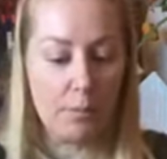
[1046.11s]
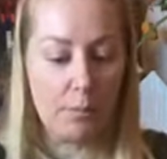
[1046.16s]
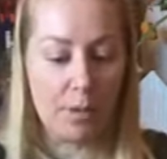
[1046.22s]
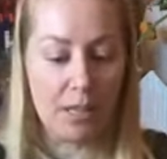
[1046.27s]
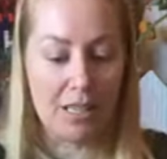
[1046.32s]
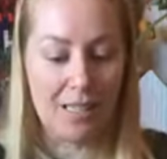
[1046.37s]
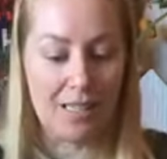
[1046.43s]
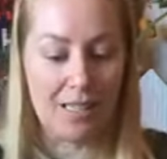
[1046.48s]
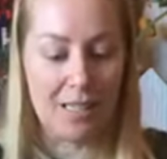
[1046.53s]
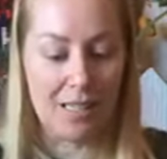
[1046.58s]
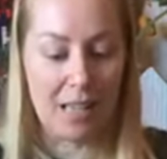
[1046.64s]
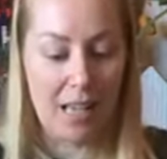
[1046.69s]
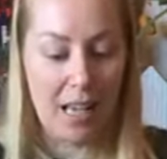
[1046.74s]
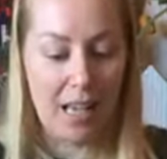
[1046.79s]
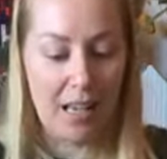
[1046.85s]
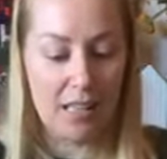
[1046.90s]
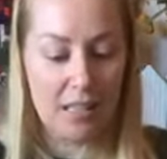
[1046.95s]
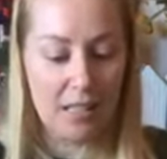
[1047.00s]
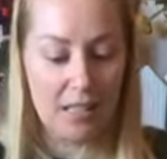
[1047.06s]
because then
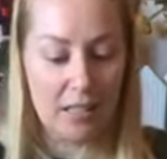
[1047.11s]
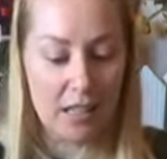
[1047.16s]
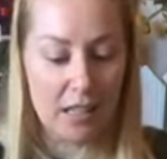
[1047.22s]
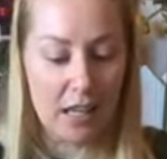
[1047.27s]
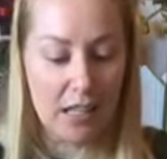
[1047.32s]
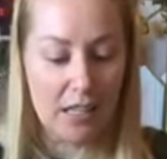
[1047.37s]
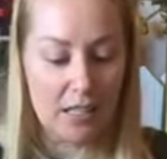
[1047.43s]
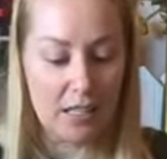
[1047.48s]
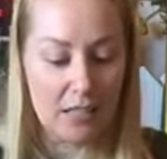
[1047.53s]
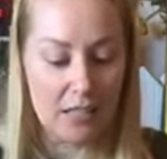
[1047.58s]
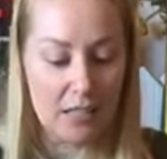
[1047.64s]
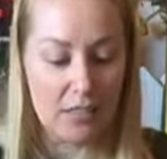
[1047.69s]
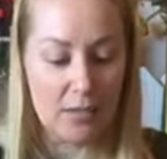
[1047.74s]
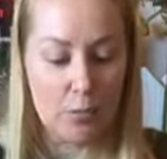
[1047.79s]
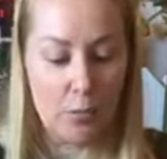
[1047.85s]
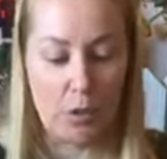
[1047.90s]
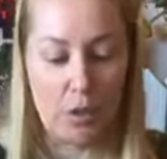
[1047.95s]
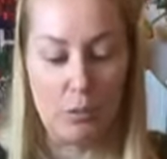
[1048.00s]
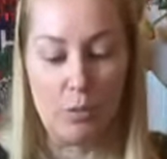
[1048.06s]
that kind of,
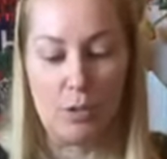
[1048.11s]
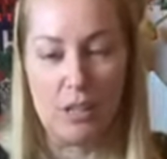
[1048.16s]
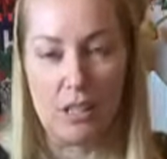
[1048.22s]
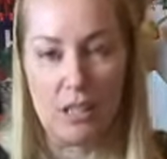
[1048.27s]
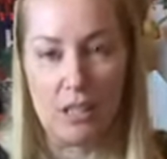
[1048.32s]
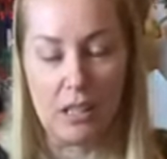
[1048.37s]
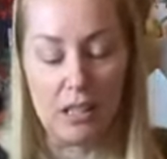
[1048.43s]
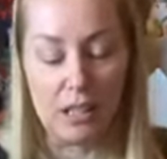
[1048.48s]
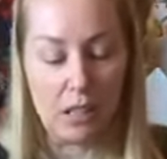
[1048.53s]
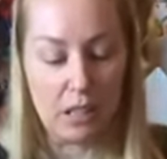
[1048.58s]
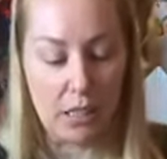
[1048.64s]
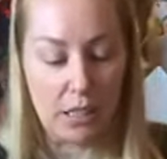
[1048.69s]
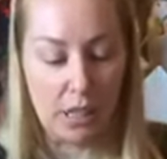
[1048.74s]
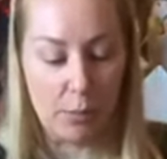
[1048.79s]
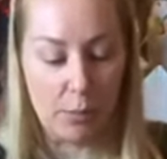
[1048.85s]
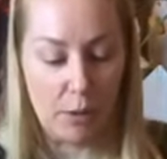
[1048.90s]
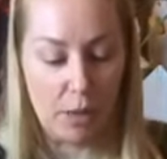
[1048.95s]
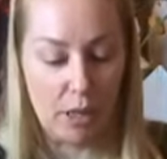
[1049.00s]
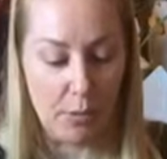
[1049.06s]
when you put the lid on it,
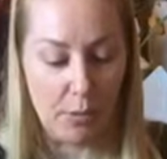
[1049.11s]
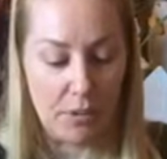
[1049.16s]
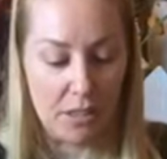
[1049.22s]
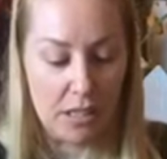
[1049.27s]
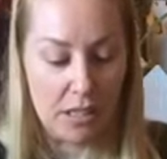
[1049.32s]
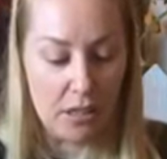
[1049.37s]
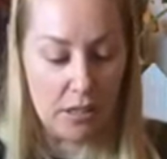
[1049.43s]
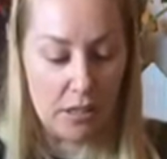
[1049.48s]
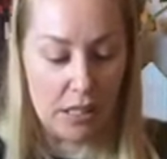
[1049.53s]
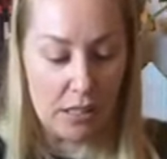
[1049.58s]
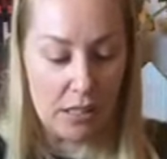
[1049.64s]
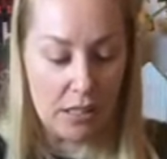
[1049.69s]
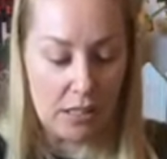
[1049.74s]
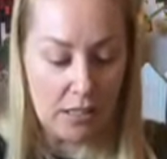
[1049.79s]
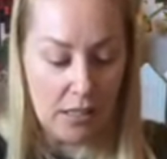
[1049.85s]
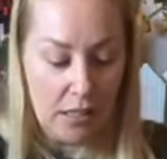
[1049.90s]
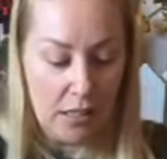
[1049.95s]
it will help seal it.